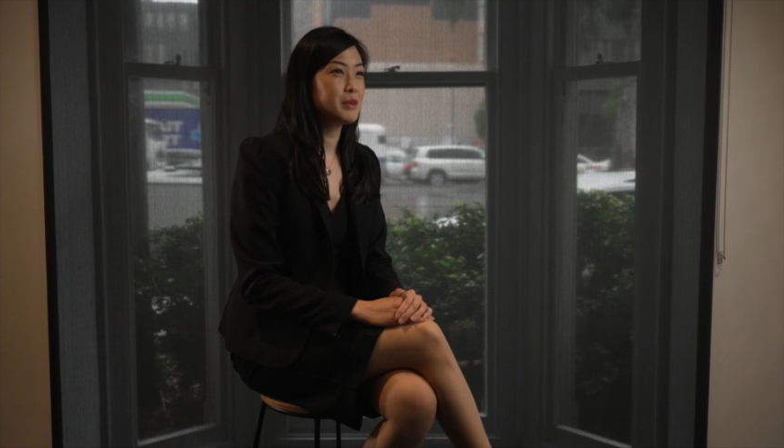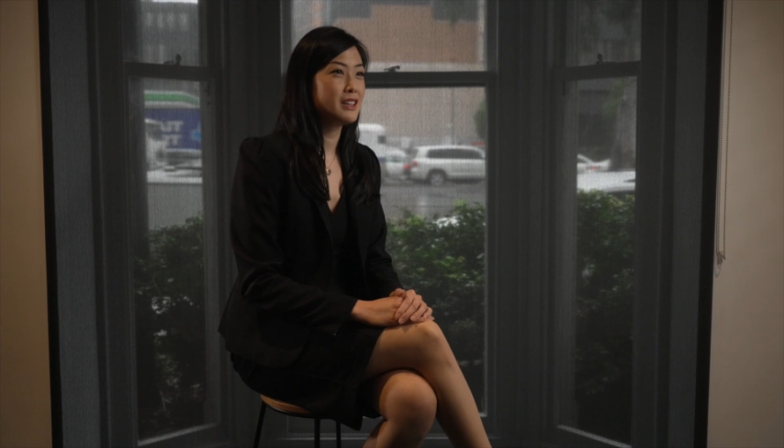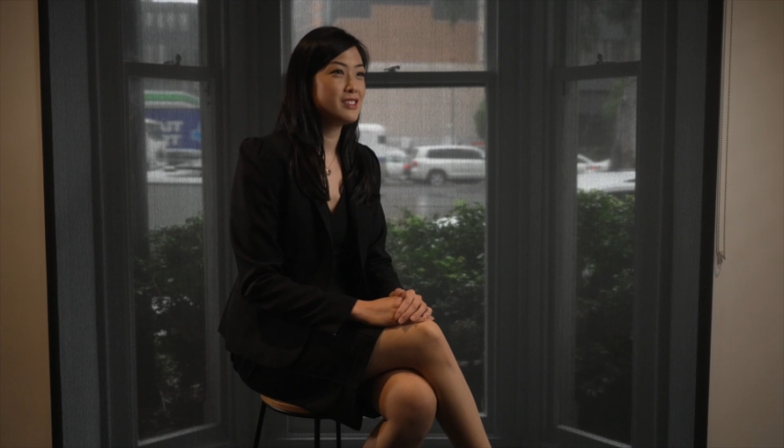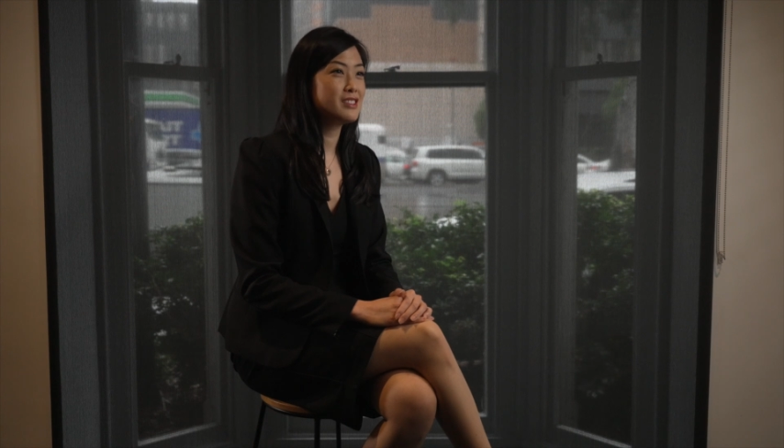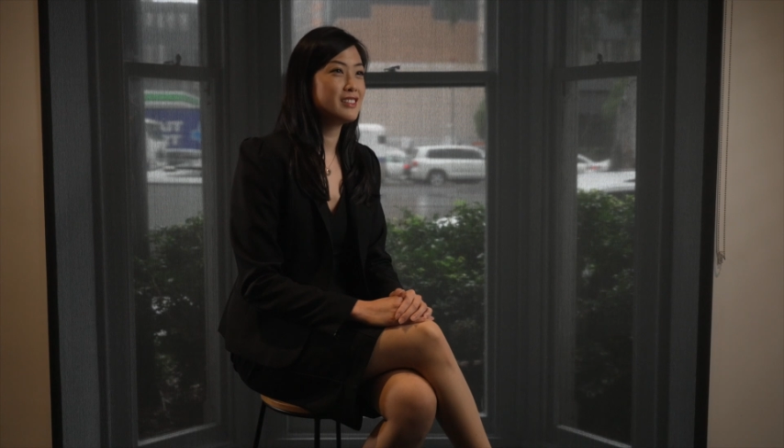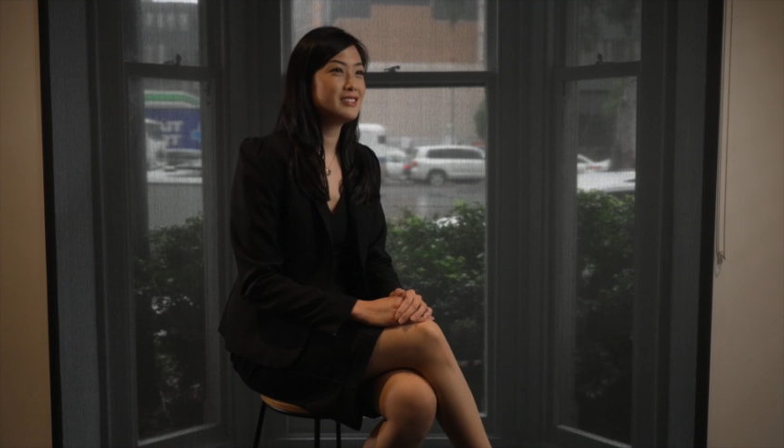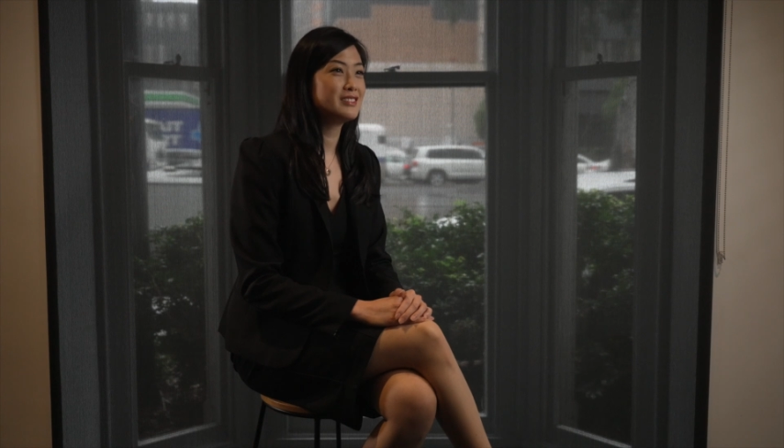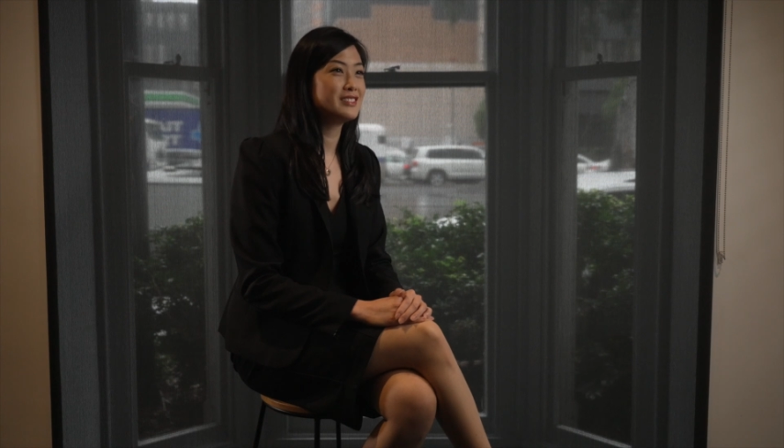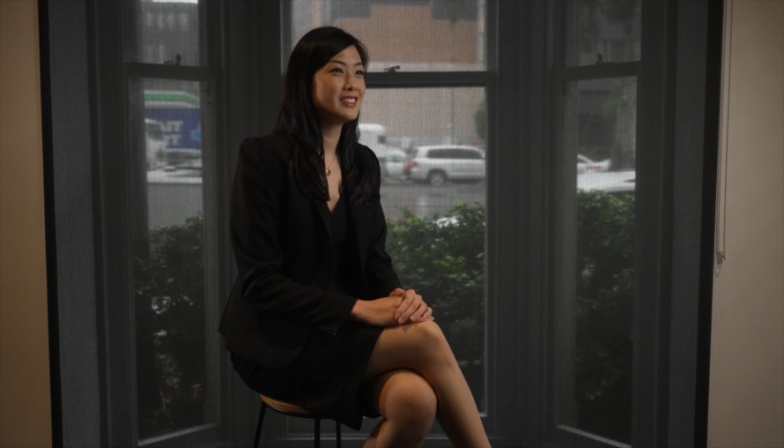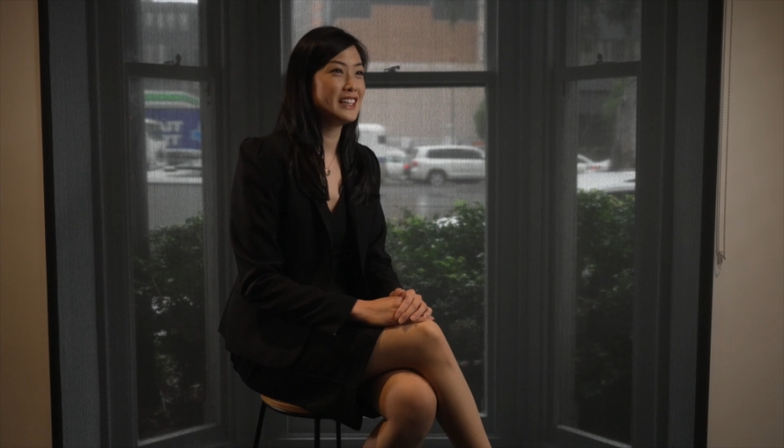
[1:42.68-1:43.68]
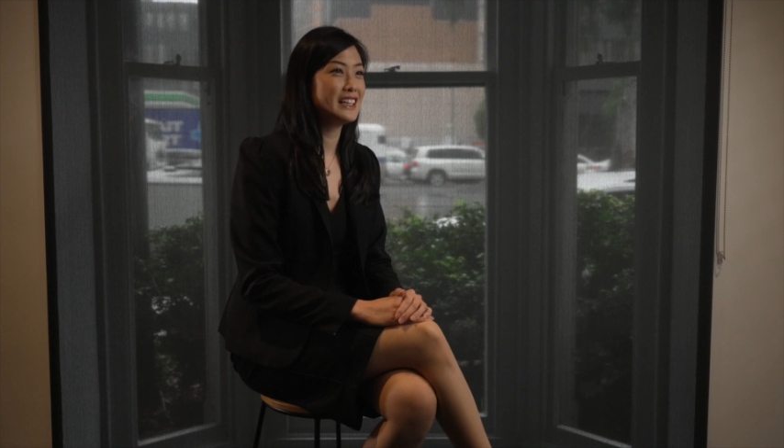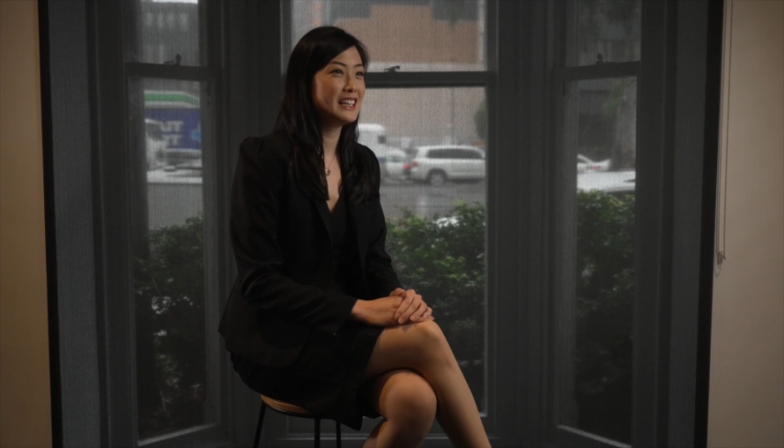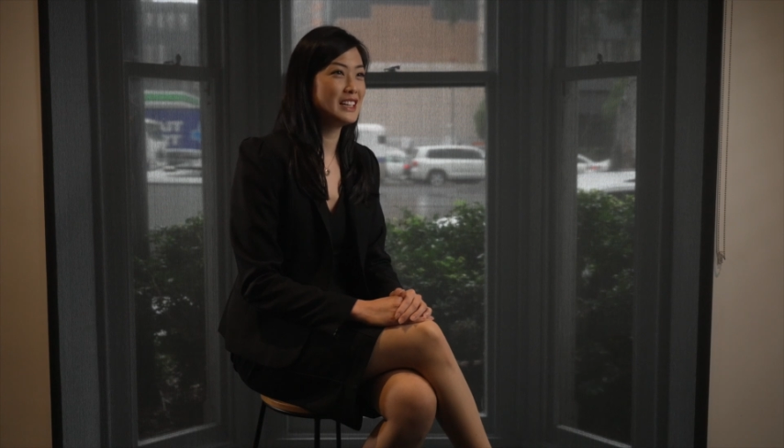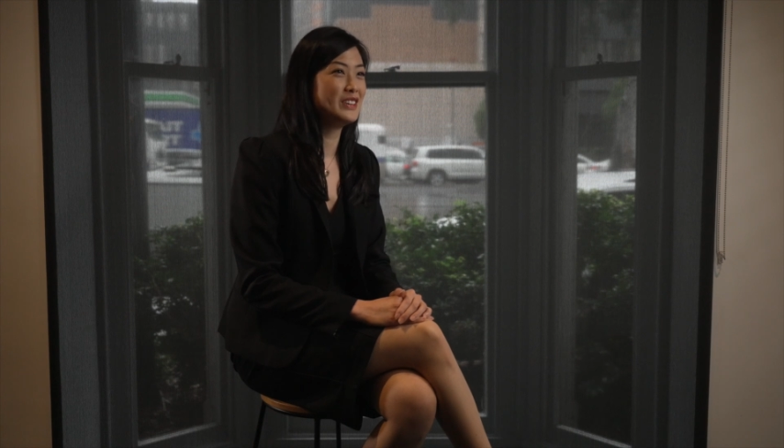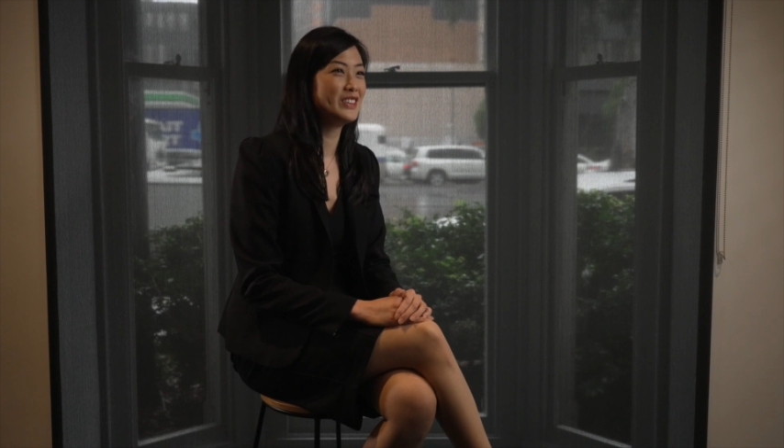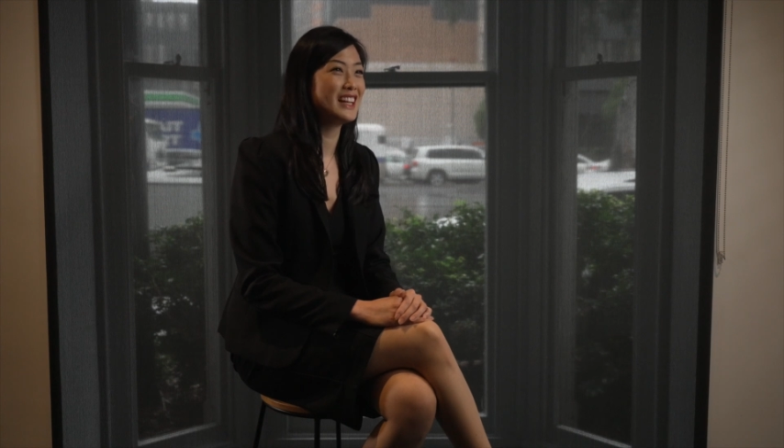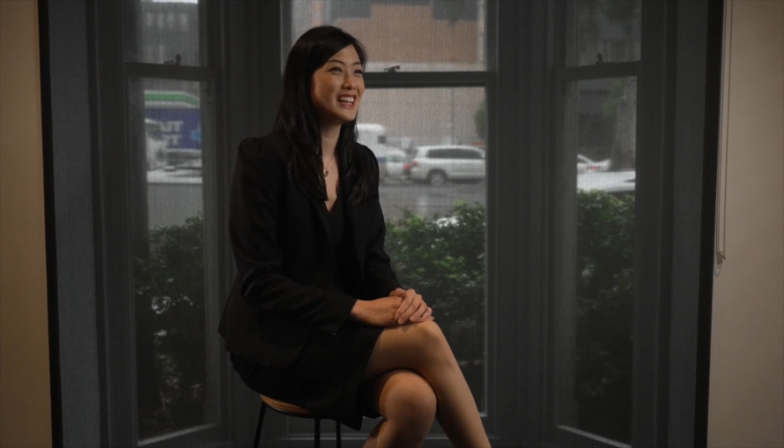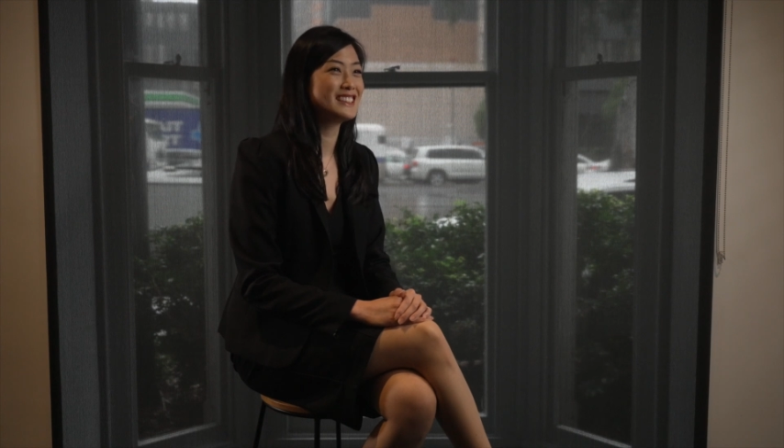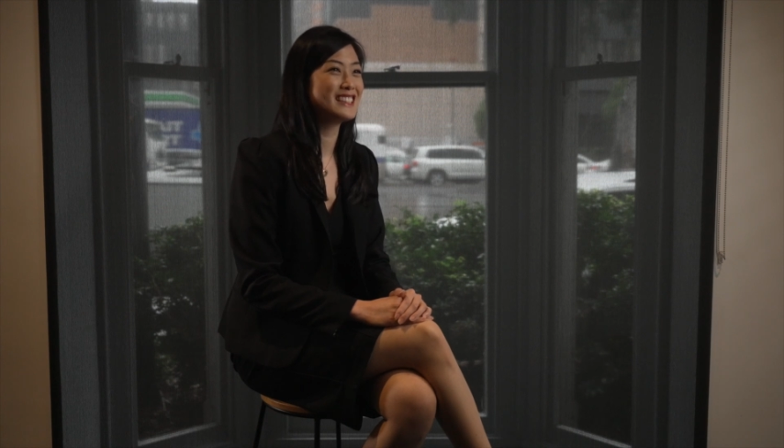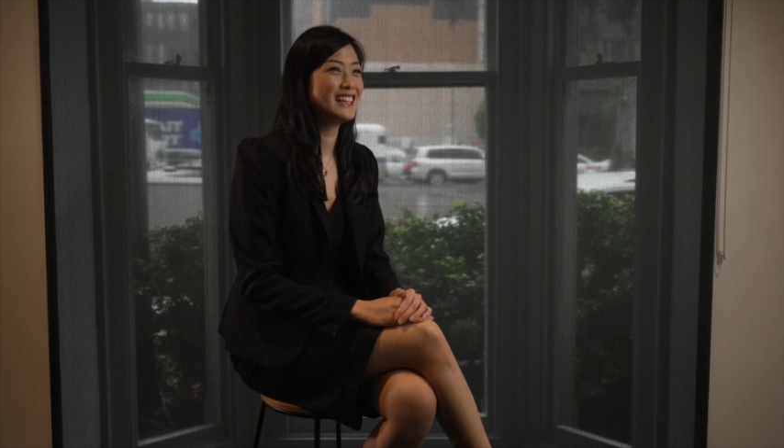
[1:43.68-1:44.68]
manager in real
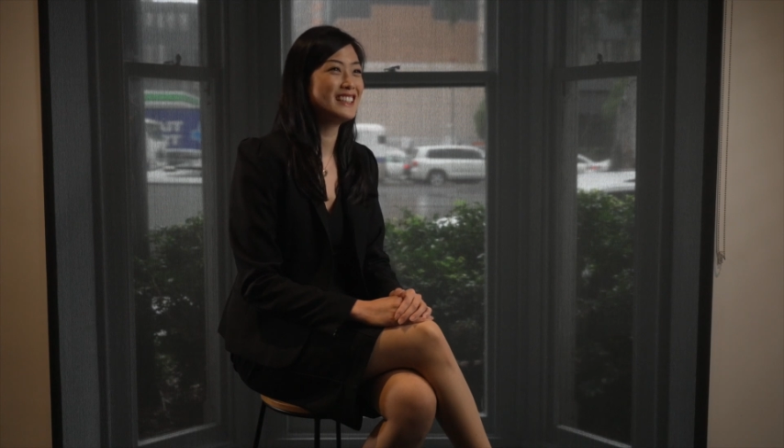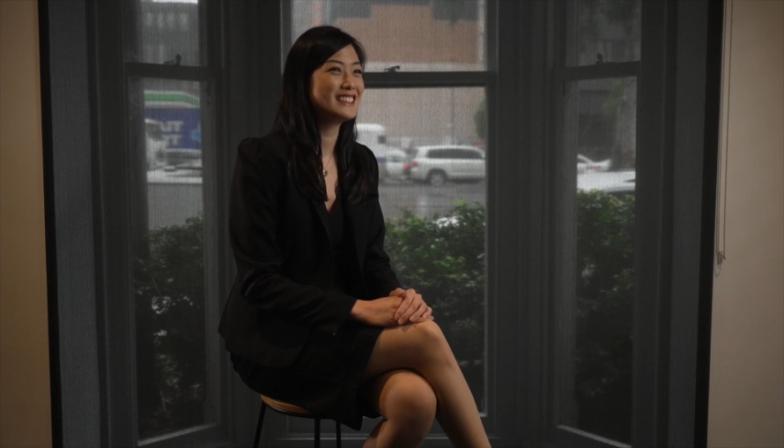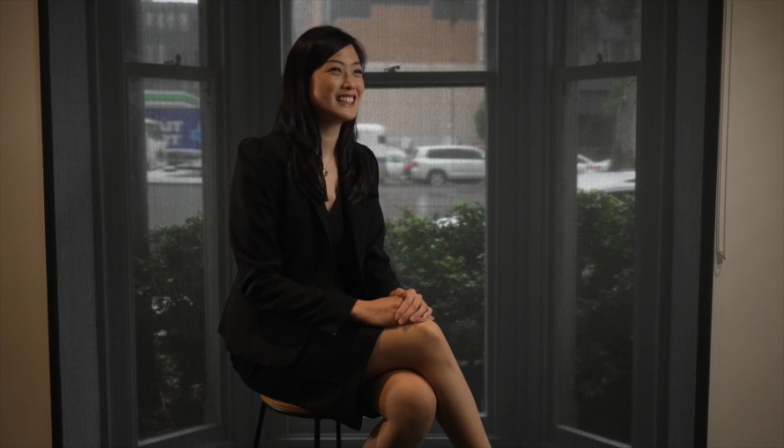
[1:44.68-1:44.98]
estate,